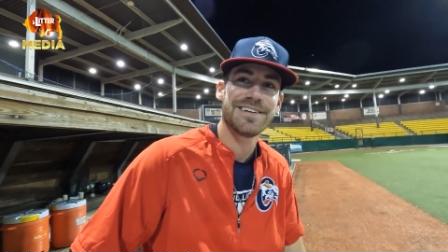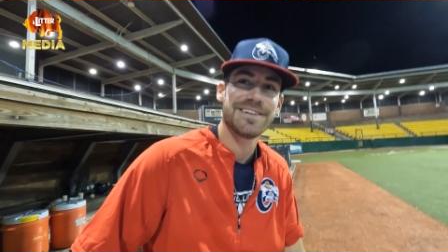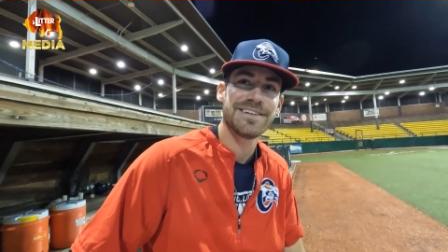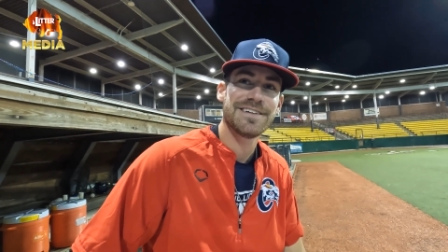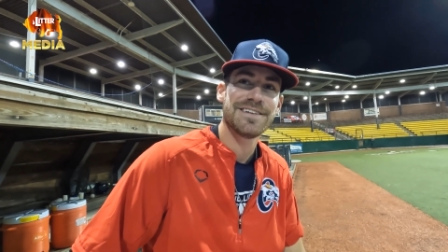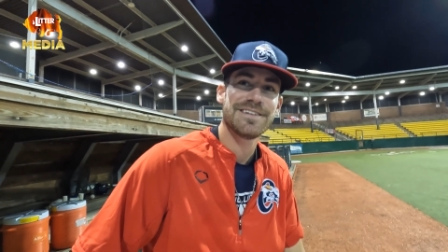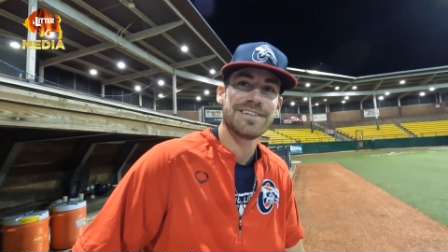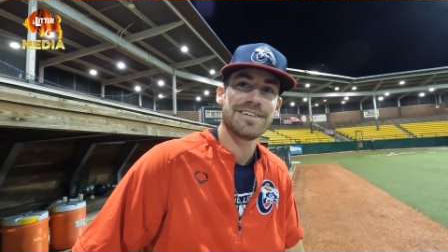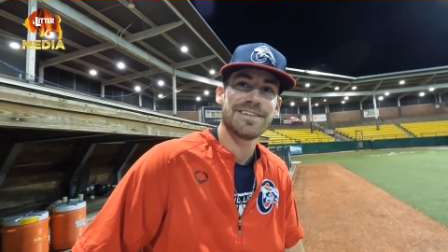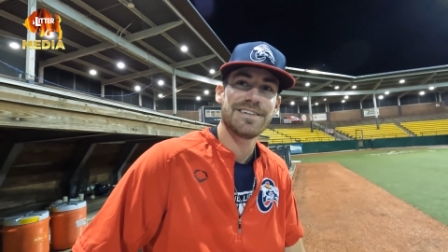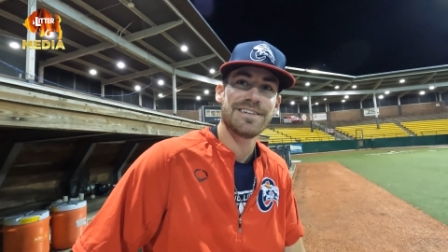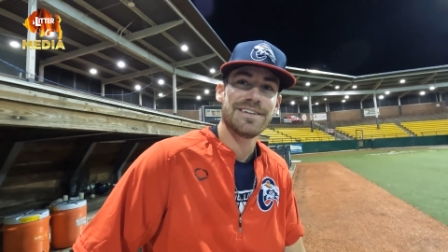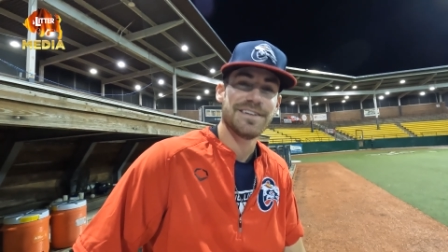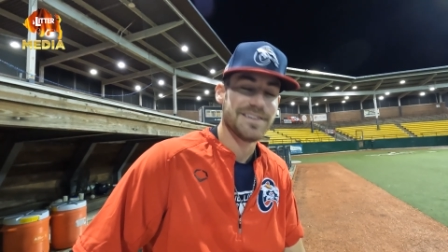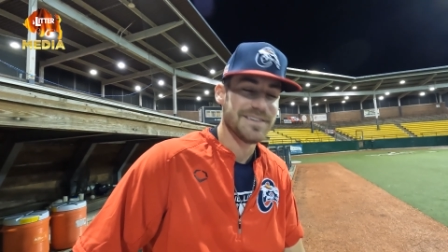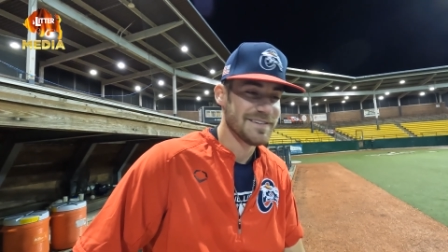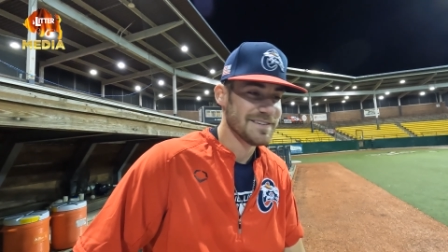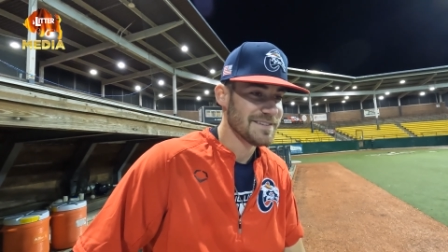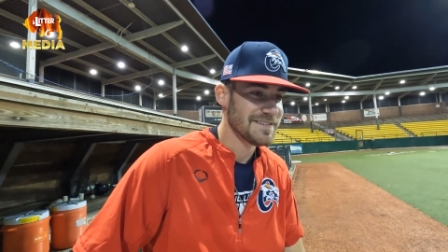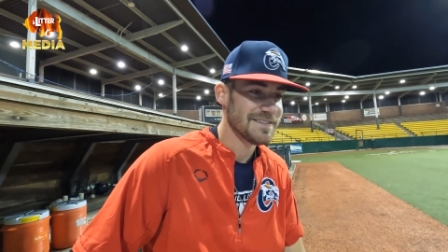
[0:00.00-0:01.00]
Either way, good
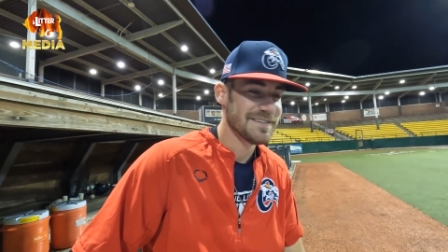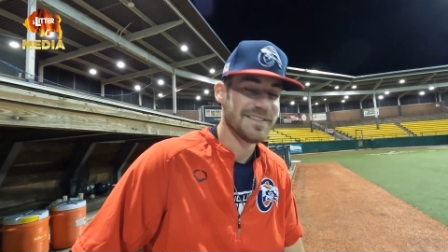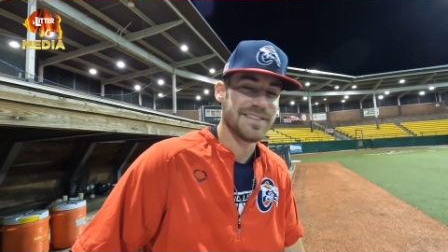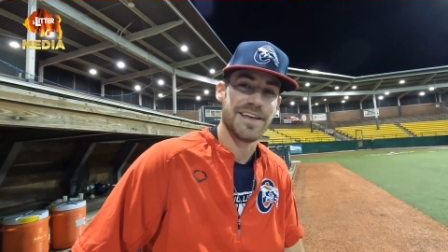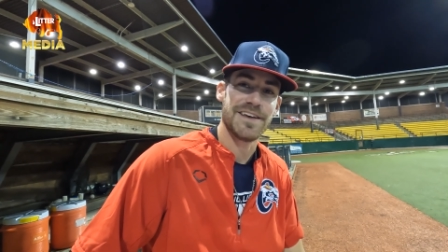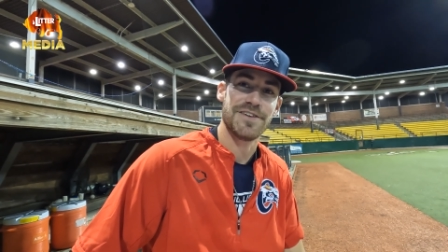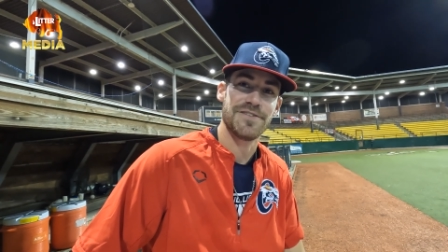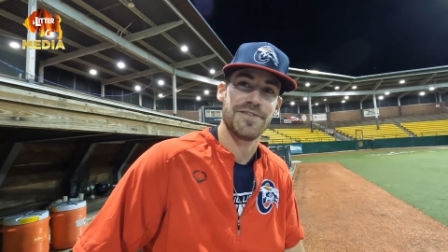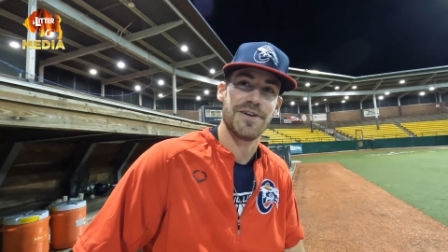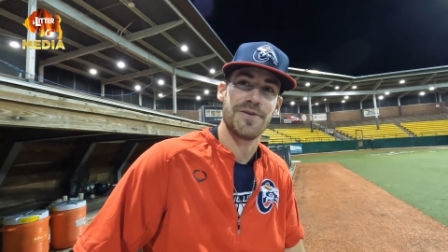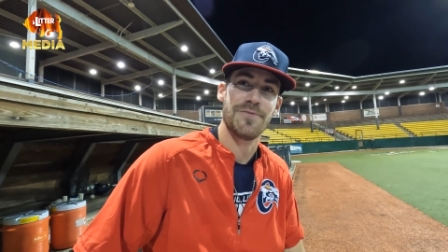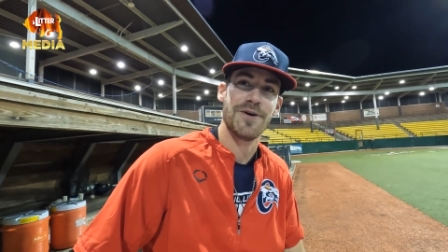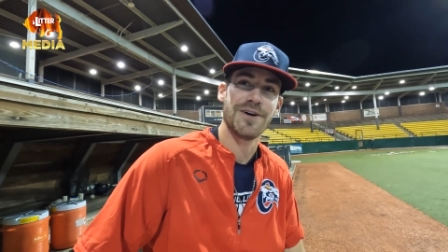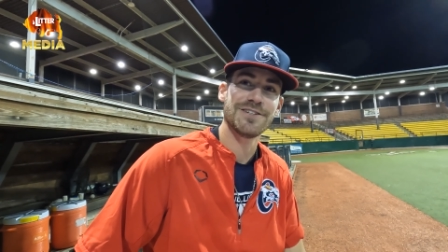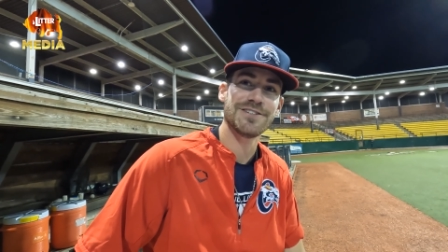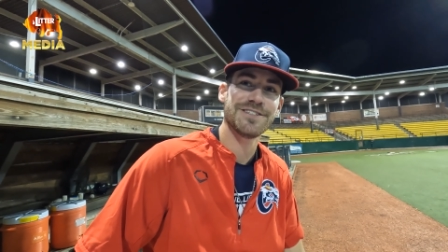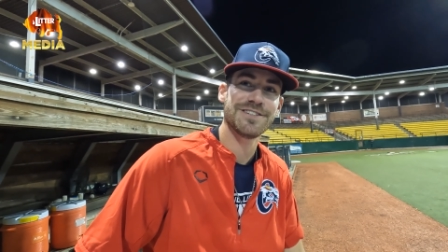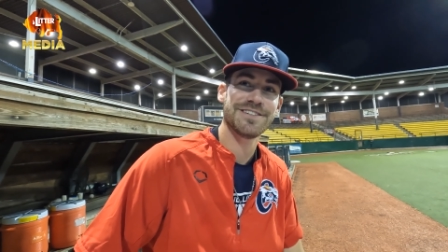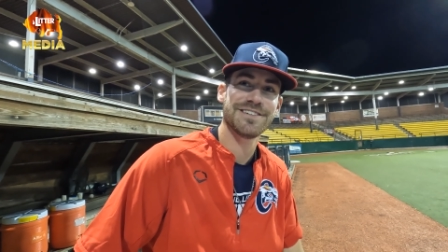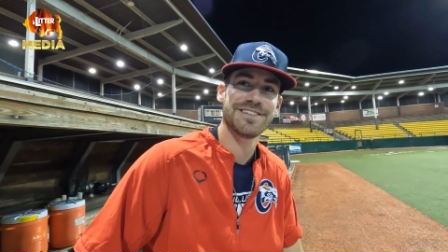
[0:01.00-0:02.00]
luck to you. Thank you very
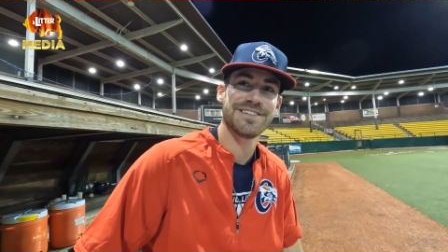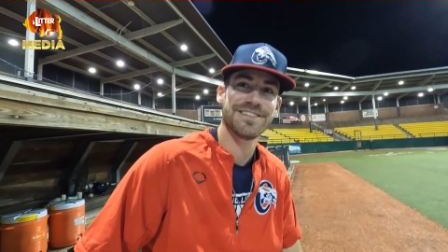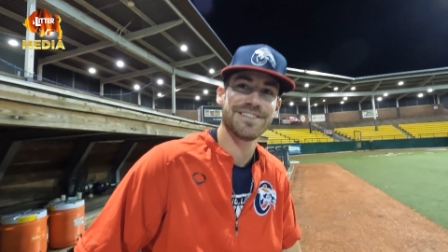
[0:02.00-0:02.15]
much.